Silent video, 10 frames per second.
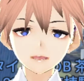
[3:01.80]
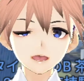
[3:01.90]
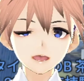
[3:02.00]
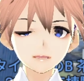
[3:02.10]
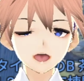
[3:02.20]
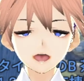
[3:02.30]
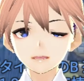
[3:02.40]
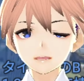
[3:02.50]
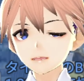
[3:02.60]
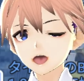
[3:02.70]
Osaka
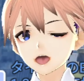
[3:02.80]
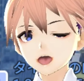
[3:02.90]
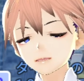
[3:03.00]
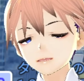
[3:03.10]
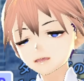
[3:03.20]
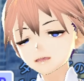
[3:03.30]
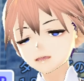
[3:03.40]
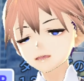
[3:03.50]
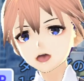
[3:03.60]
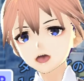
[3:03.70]
Kansai Expo
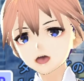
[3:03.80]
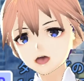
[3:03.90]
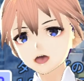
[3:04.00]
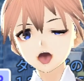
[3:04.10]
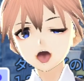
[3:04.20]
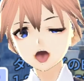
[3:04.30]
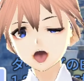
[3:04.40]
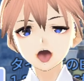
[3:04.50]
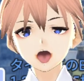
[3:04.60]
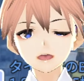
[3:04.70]

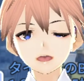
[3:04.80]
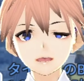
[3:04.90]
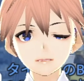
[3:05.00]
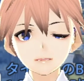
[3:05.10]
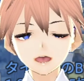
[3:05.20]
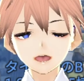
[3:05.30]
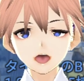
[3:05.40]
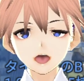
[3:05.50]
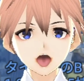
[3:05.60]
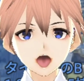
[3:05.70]
2025 is
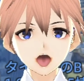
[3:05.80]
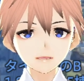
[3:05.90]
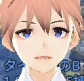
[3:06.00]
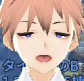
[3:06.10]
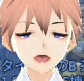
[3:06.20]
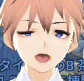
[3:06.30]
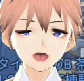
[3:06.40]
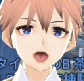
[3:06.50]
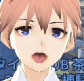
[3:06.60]
coming soon.